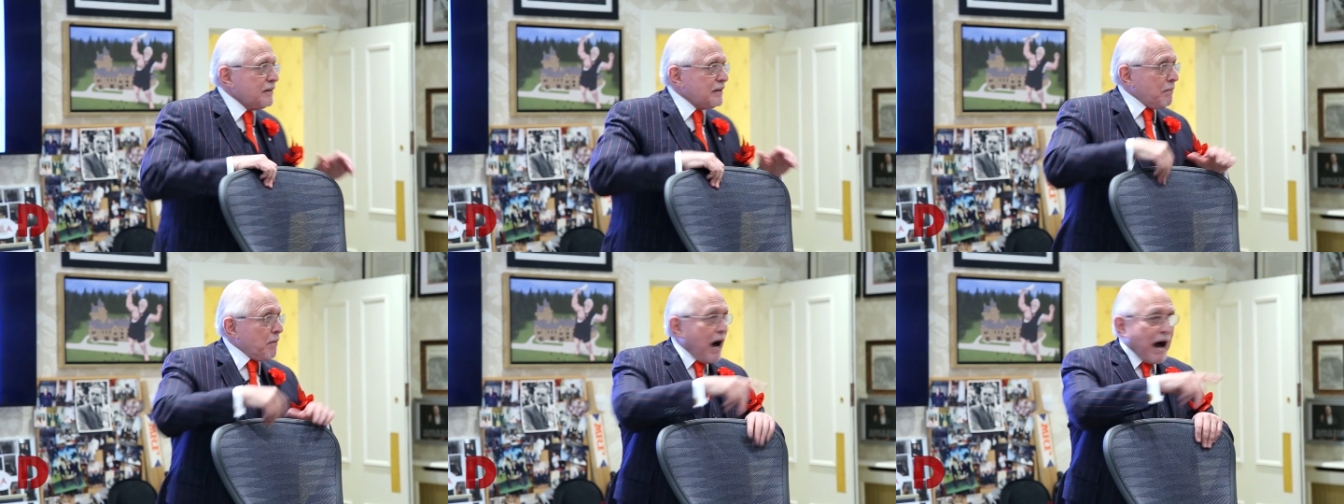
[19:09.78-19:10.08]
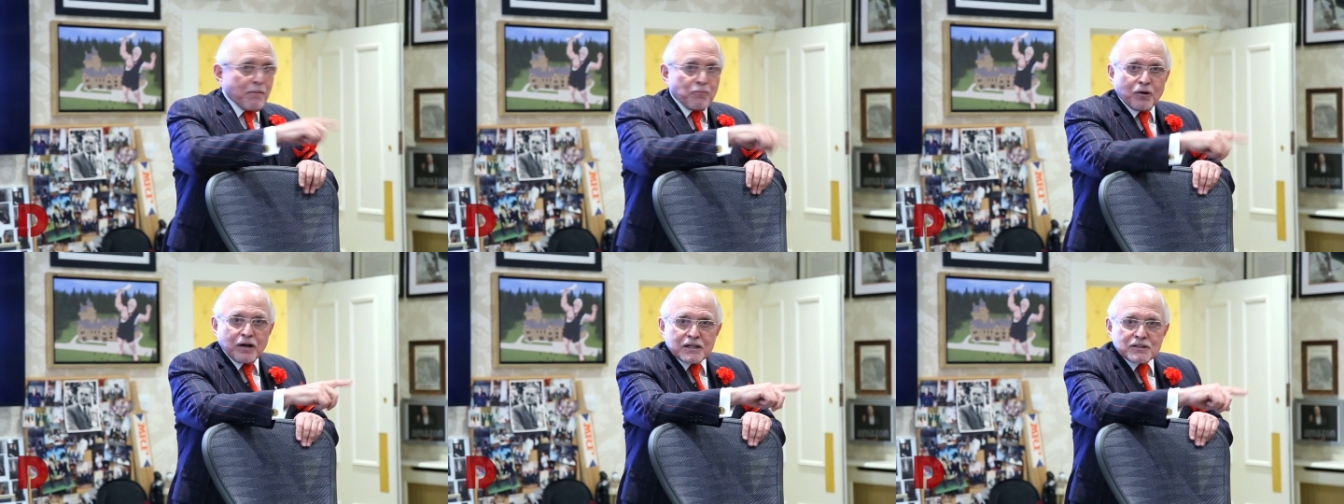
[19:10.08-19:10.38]
the
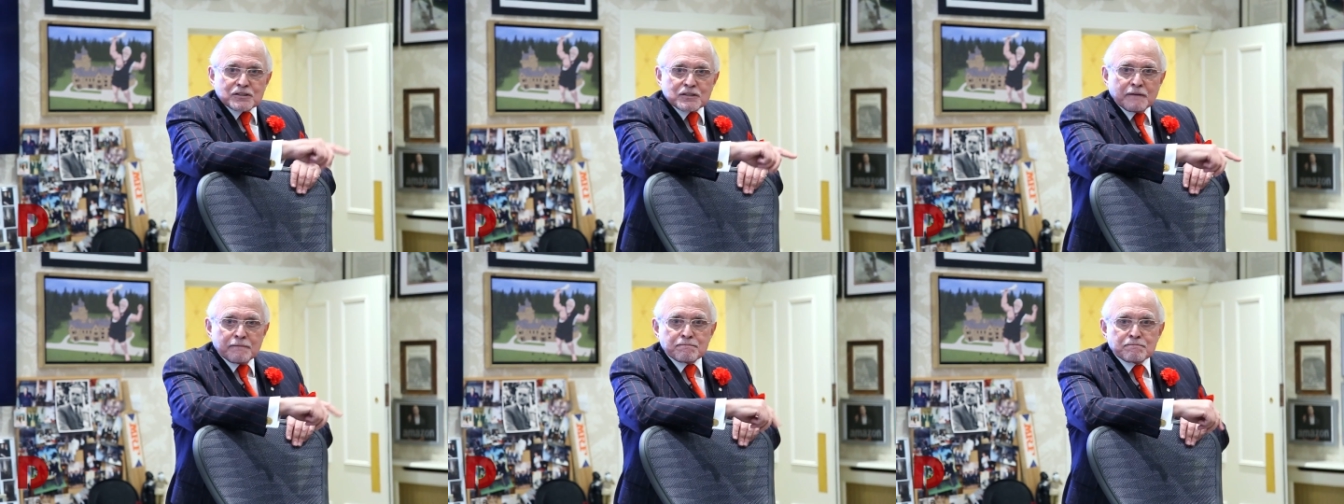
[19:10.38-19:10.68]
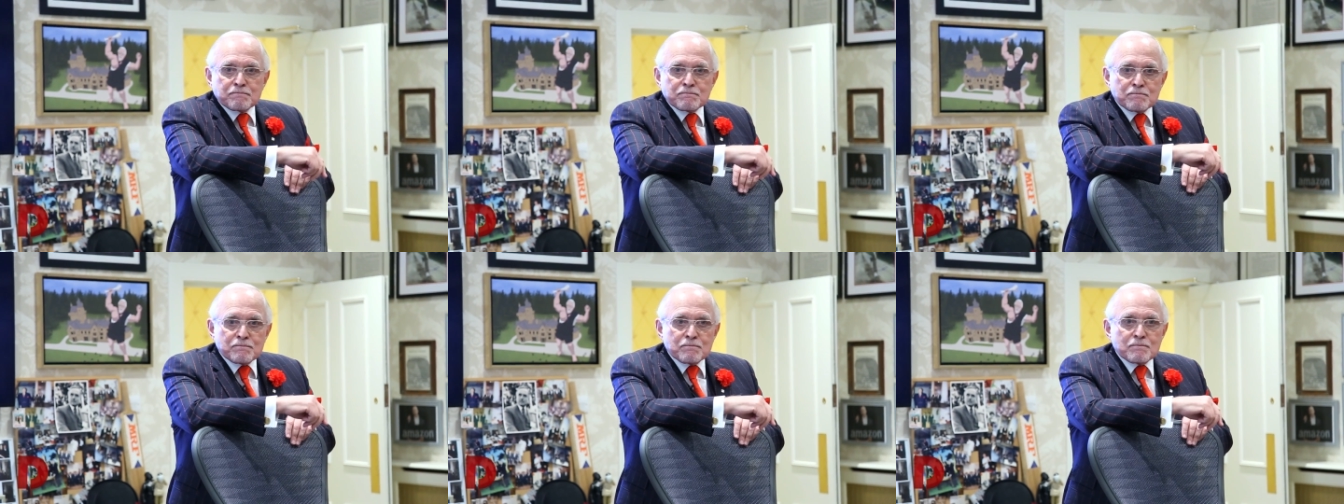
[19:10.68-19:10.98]
mom was,
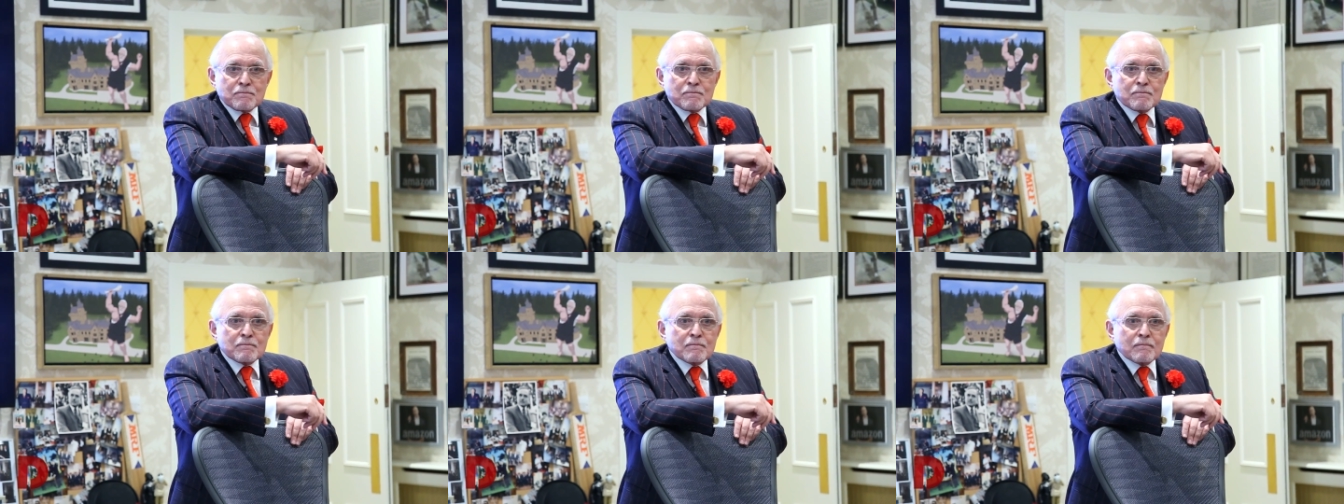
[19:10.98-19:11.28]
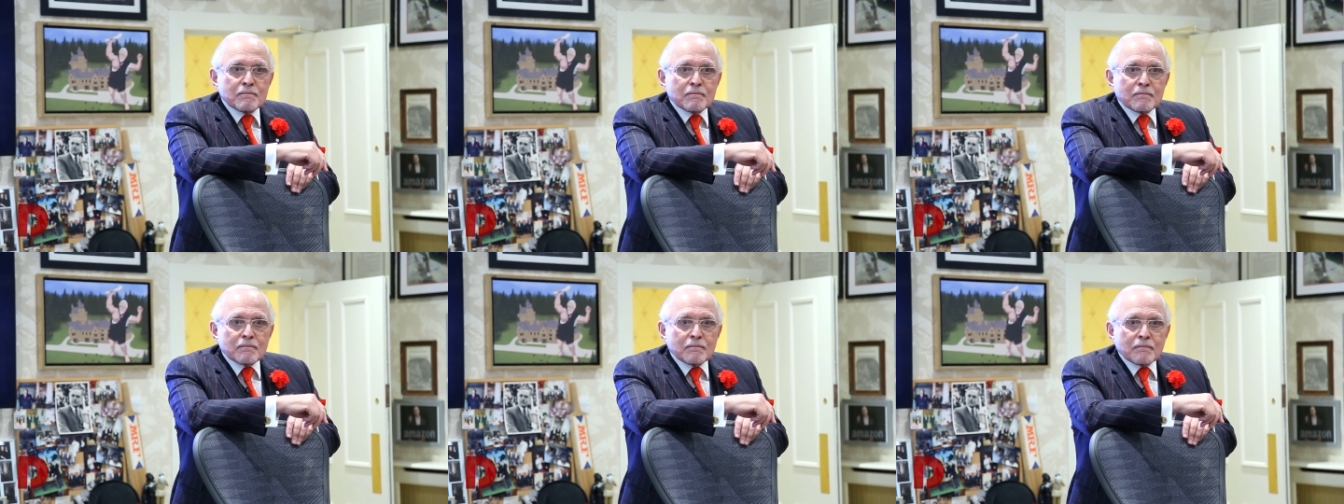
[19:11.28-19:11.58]

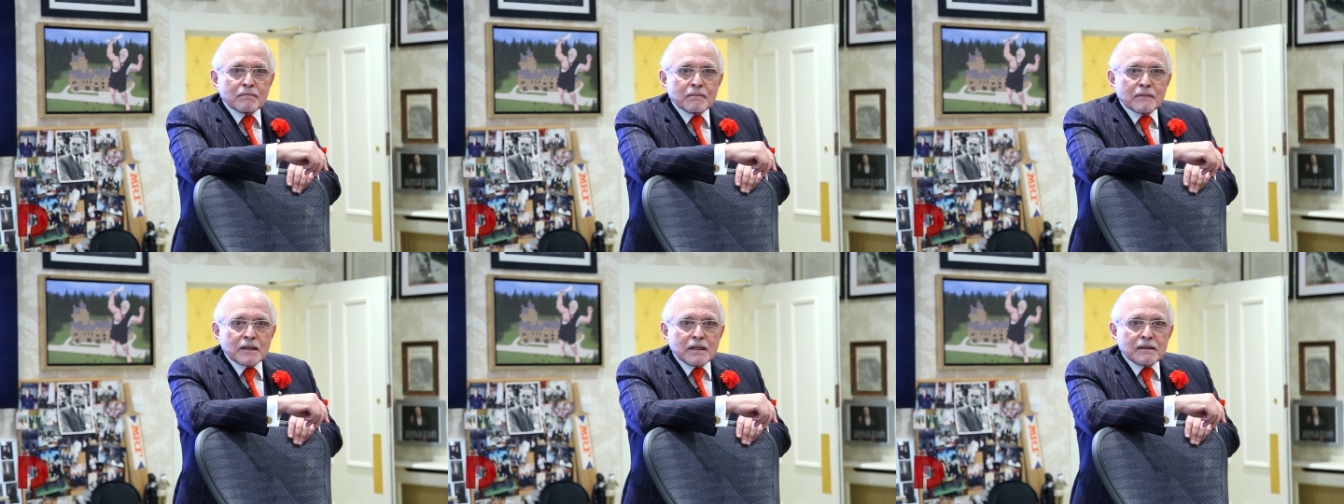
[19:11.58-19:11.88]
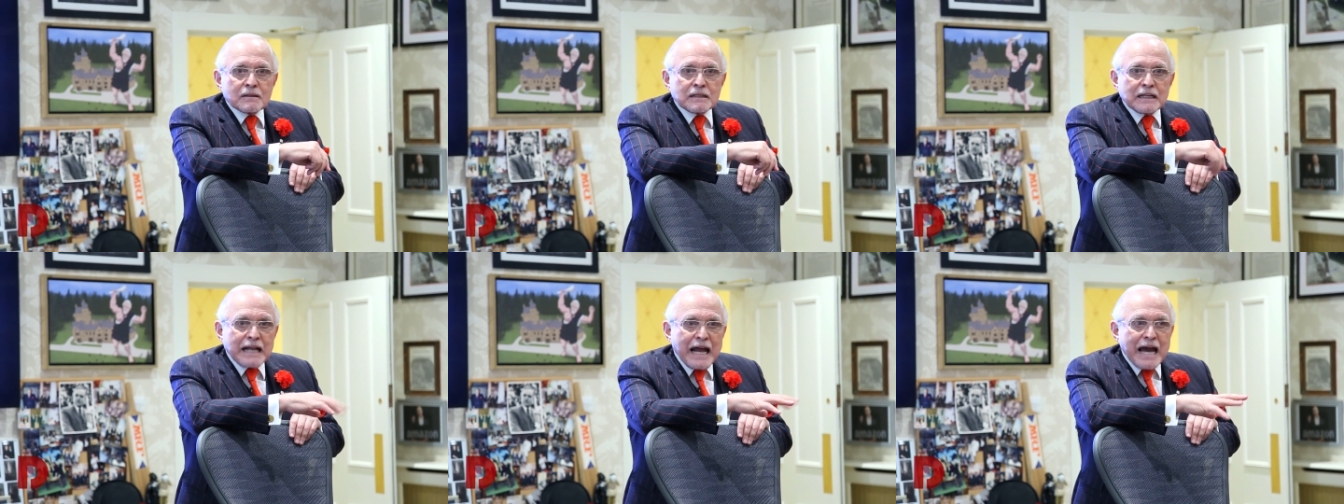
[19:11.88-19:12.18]

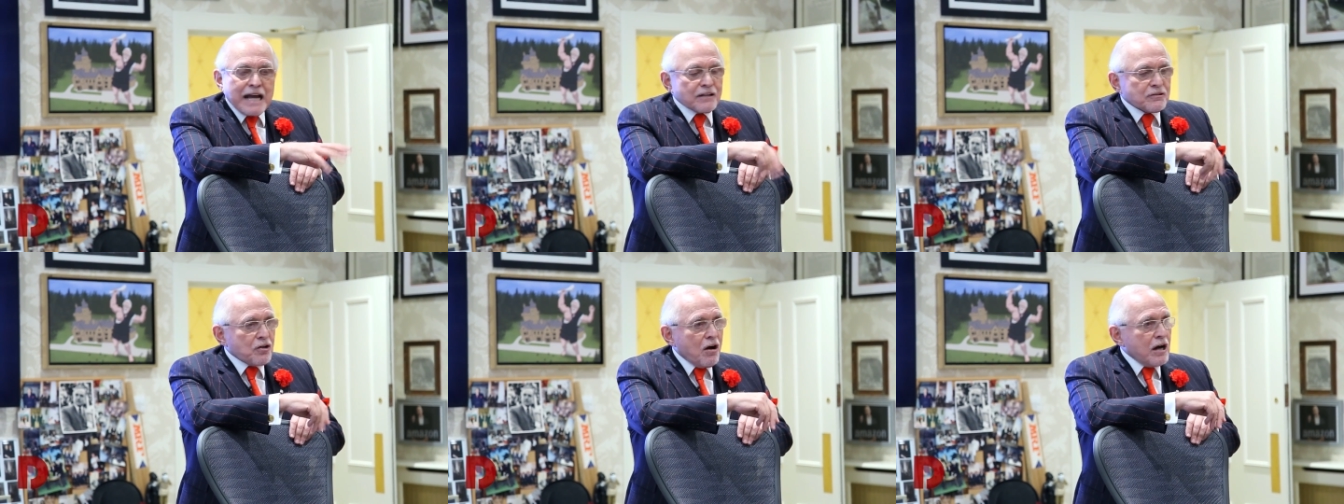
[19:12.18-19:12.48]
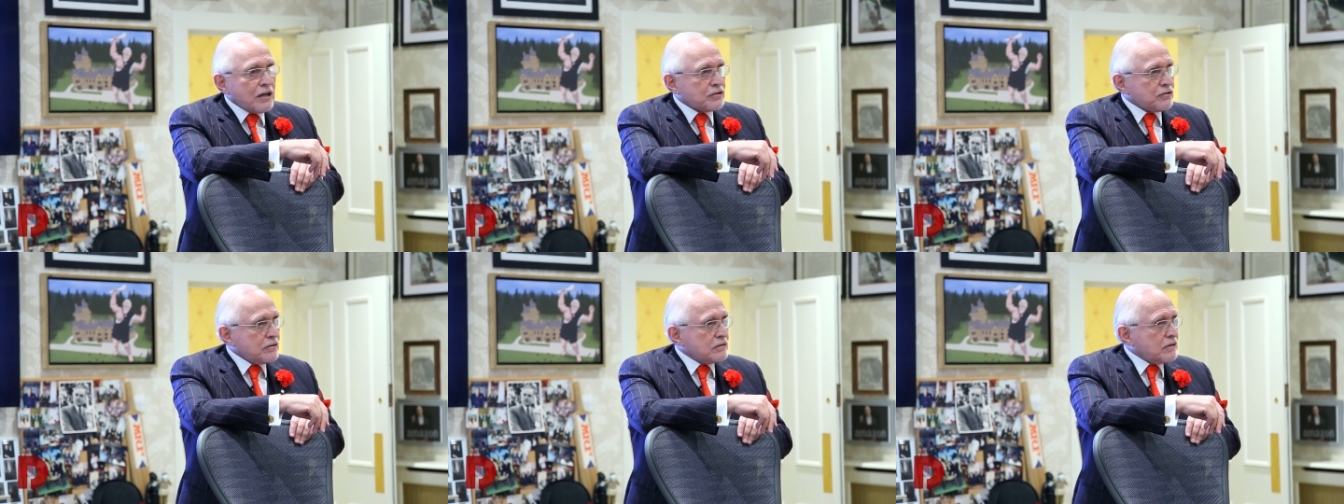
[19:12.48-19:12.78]
that had to talk to